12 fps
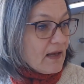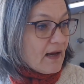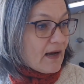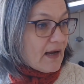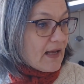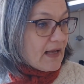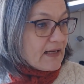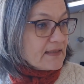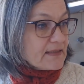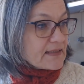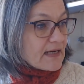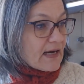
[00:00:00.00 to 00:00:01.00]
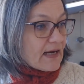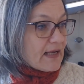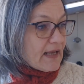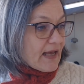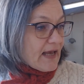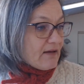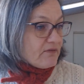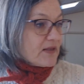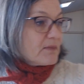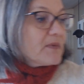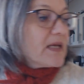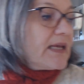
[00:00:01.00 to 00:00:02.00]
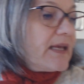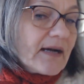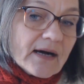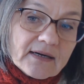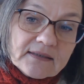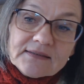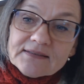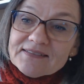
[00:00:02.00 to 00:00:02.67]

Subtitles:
and I have them here,